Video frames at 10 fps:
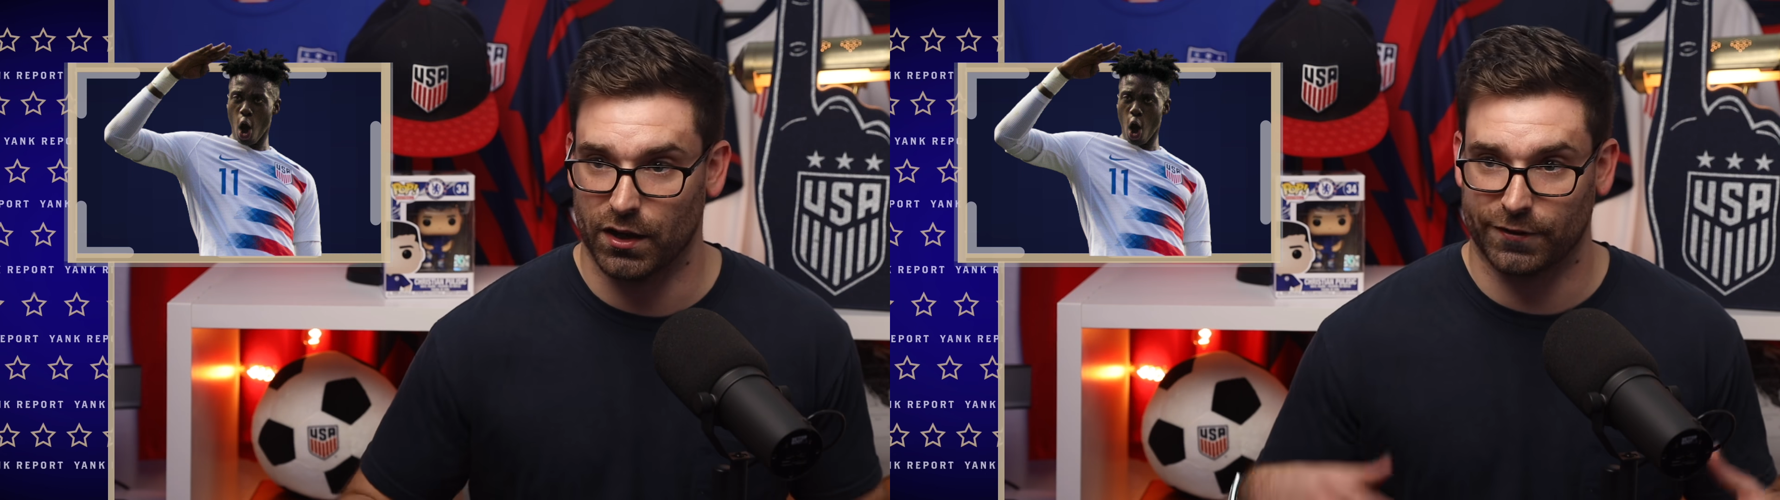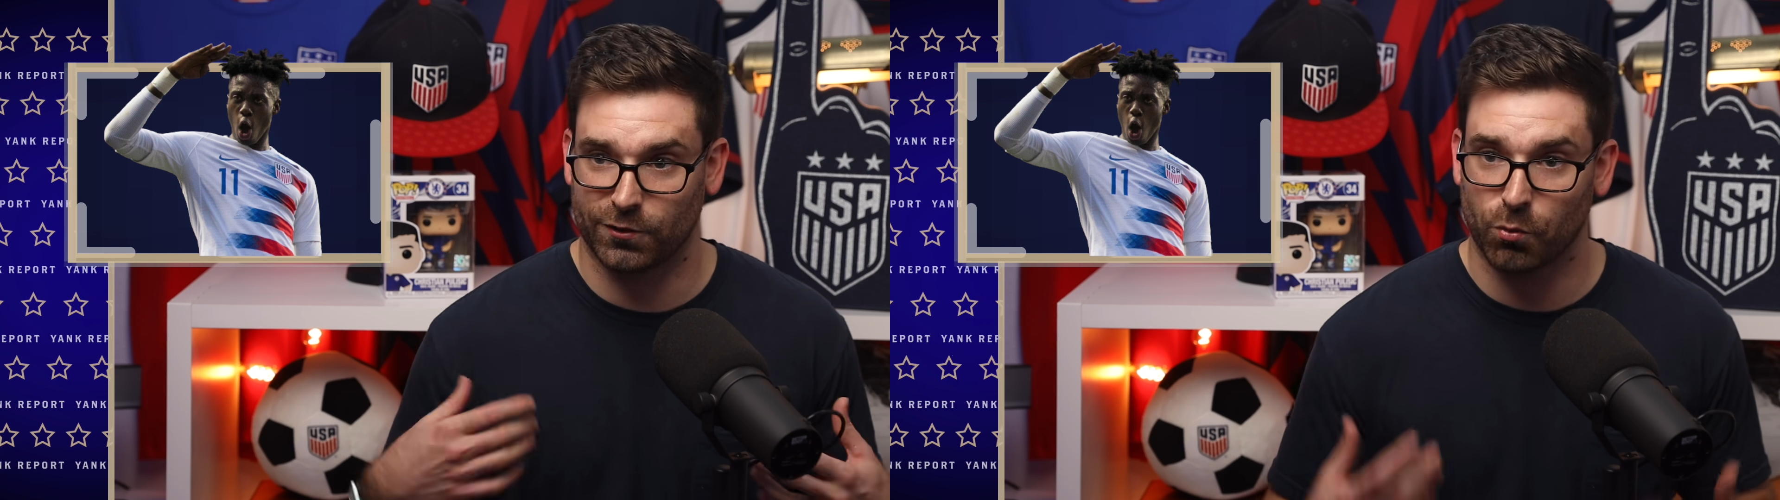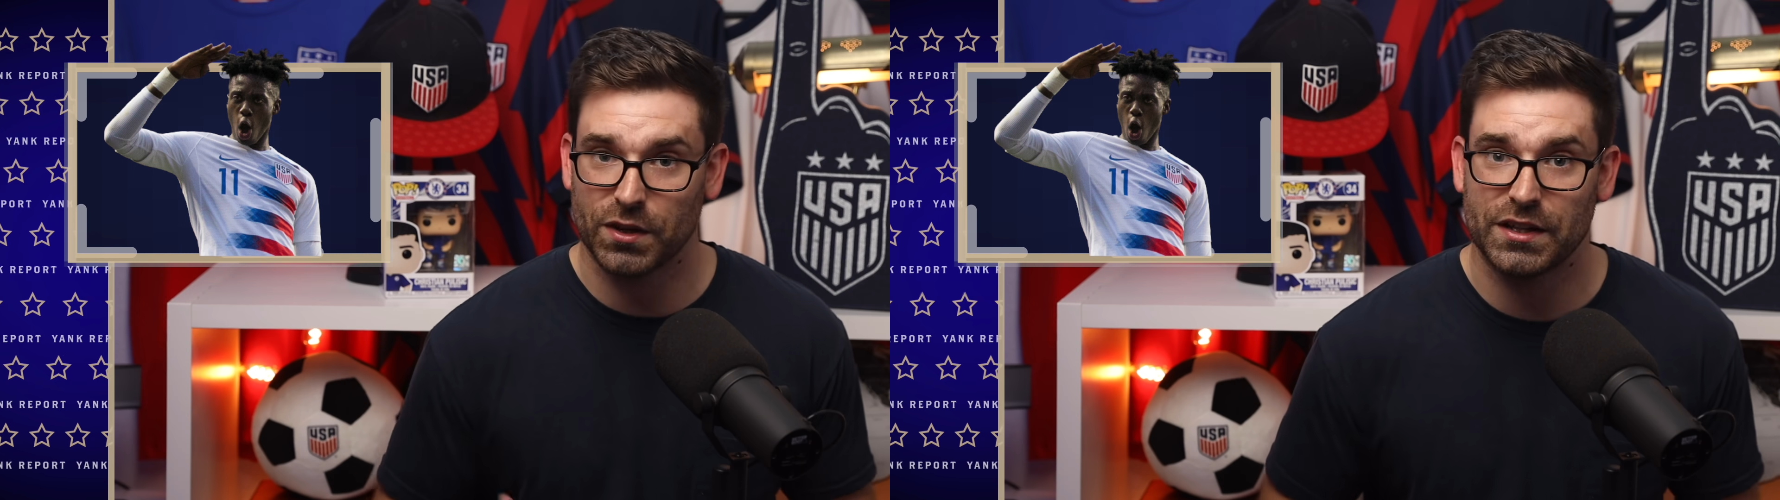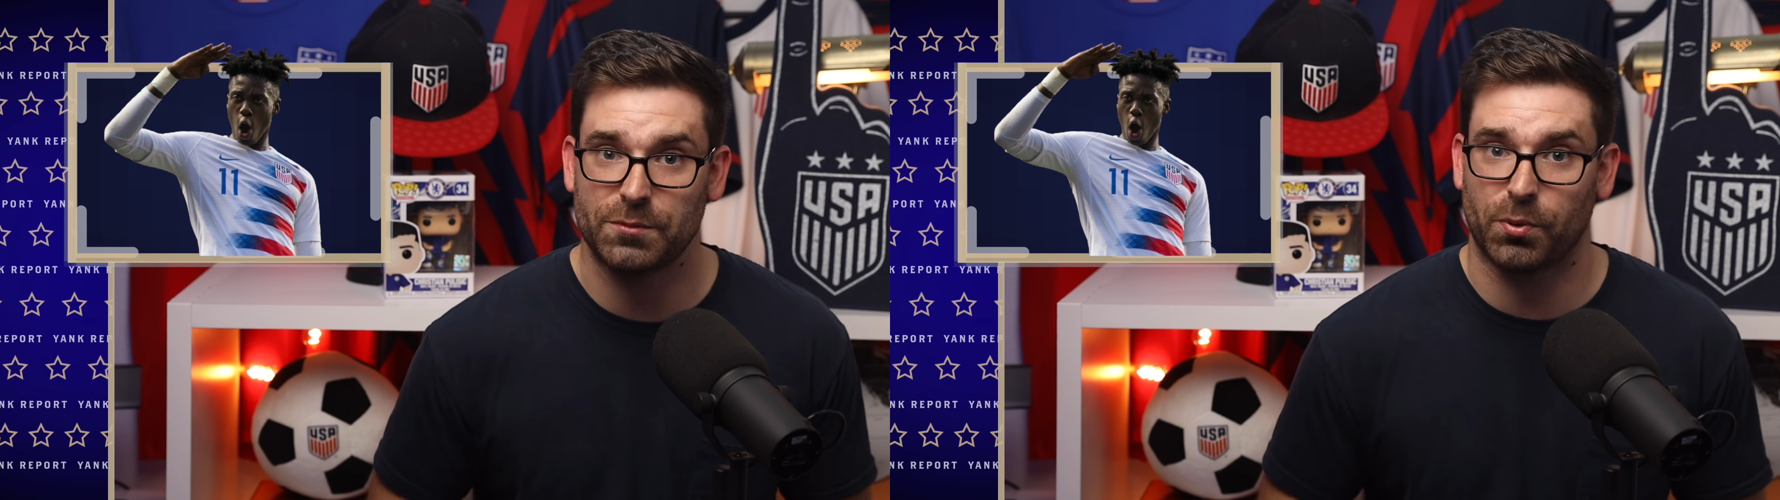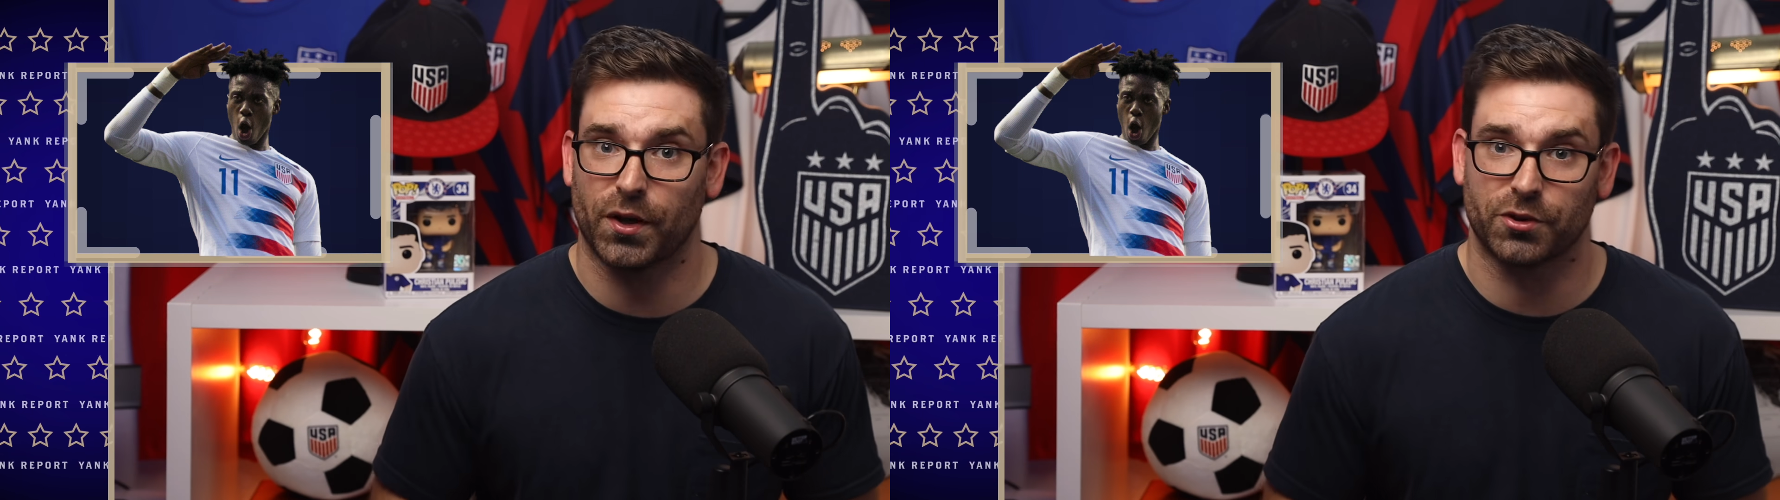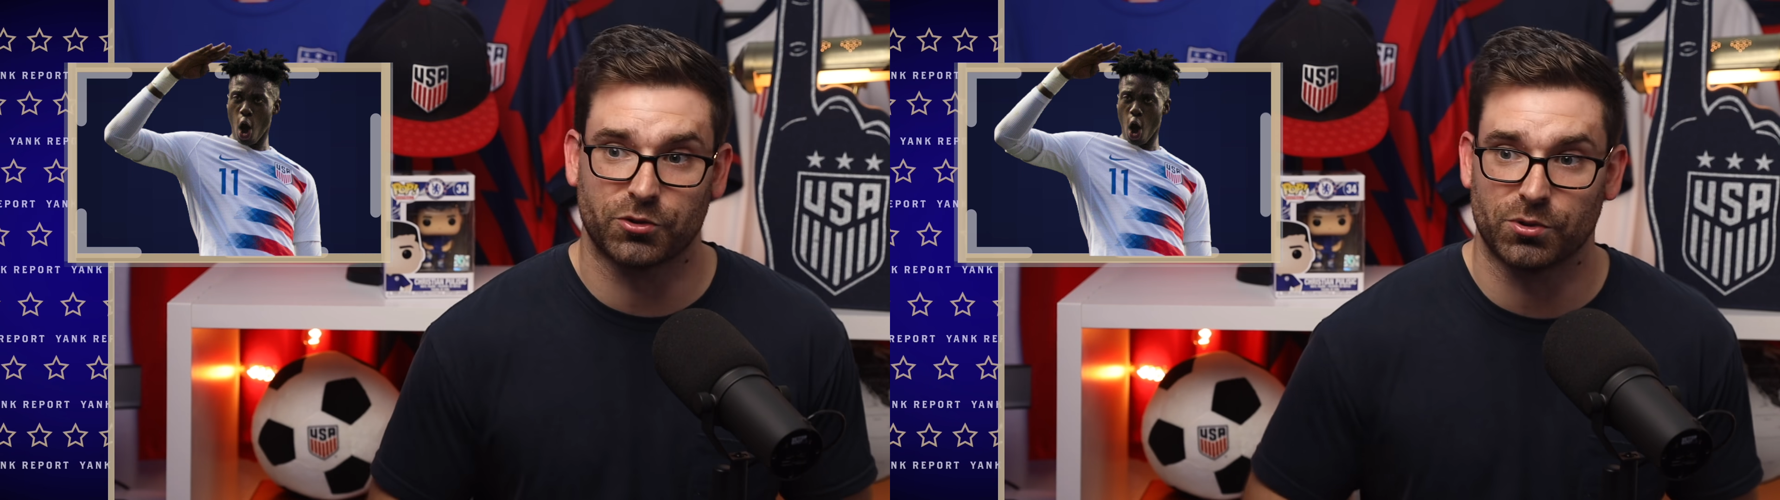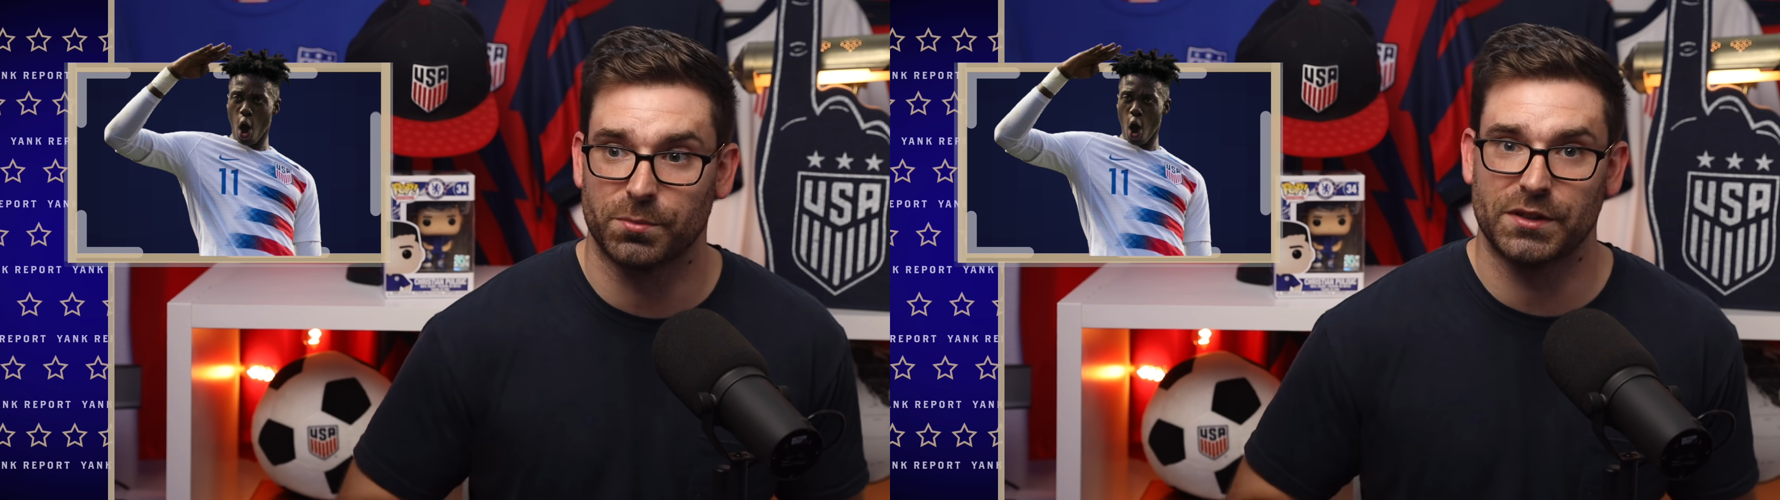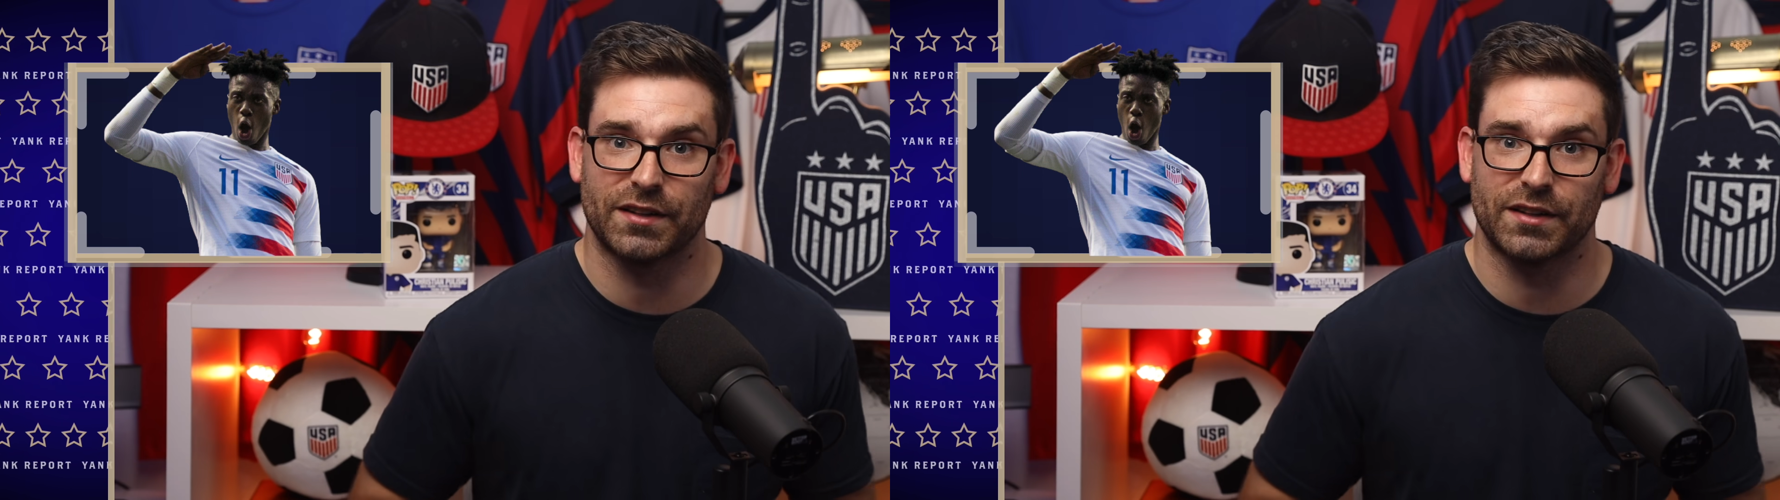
So we need players who can be